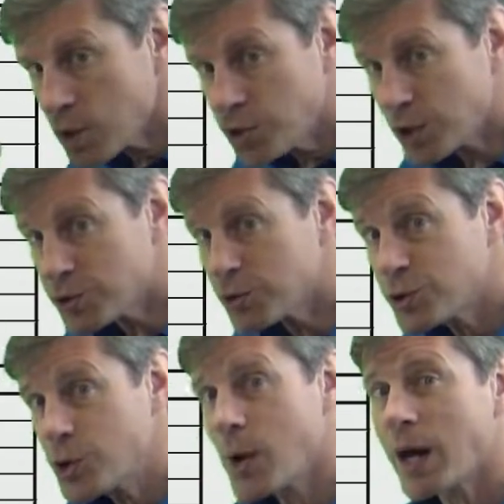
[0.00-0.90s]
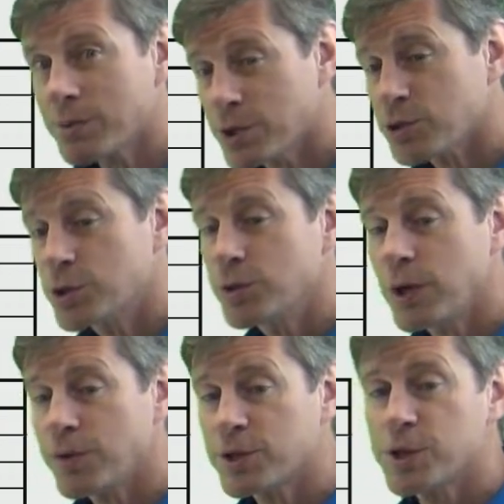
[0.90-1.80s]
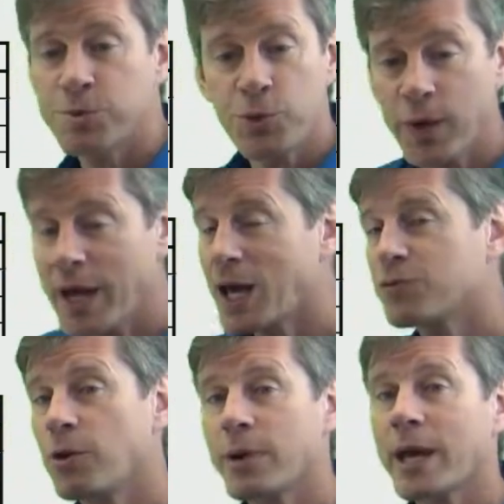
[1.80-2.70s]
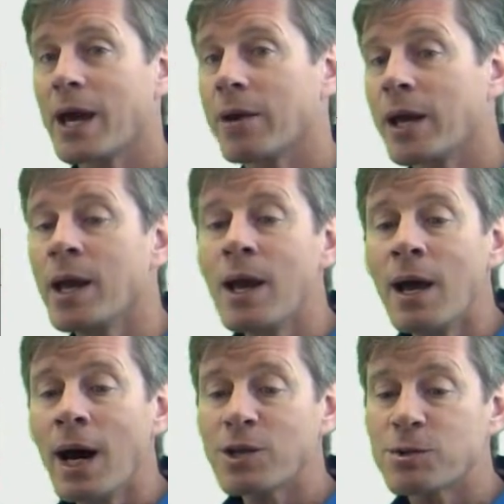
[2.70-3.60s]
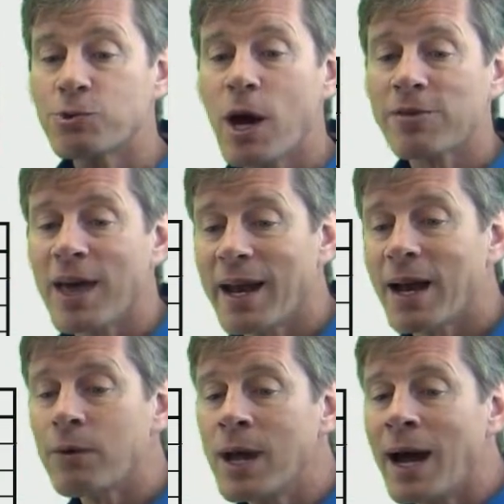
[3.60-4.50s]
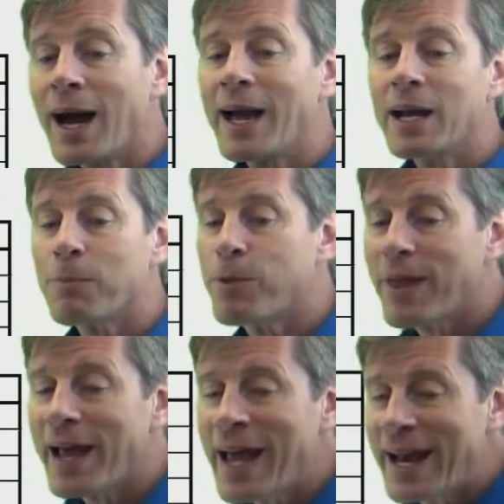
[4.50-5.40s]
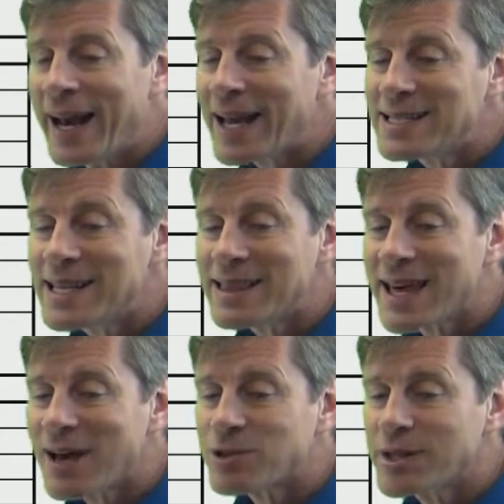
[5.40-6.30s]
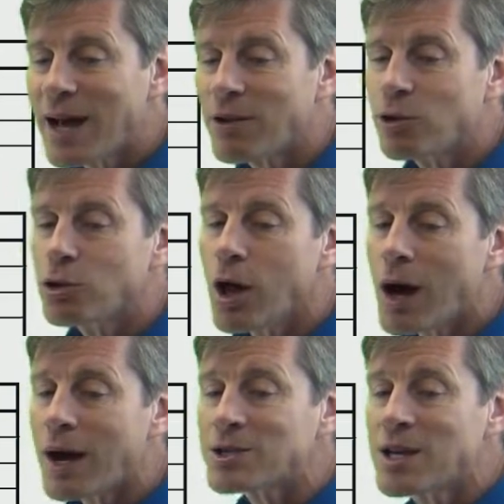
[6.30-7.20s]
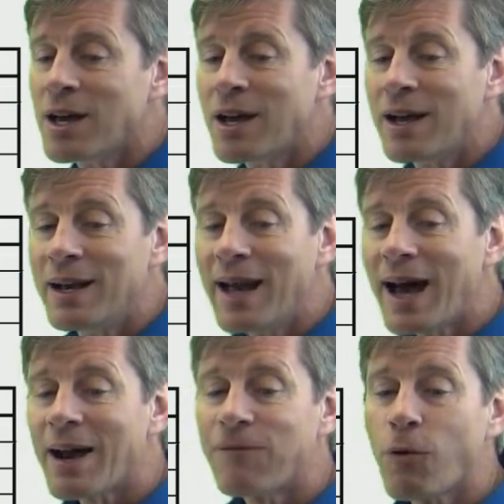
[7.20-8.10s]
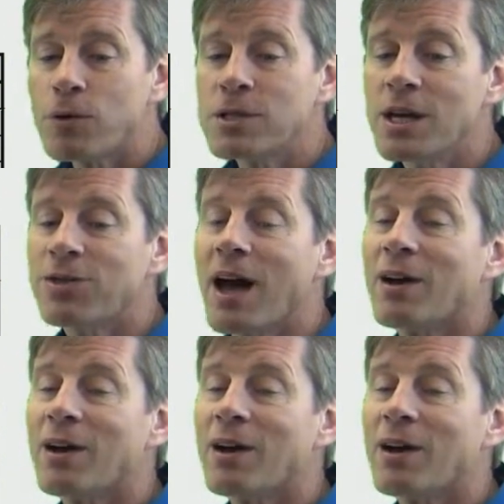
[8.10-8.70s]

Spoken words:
Just those 2 items, those 2 differences between cash flow and accounting. I subtract that out, I end up with a $19,000 loss, not a $14,000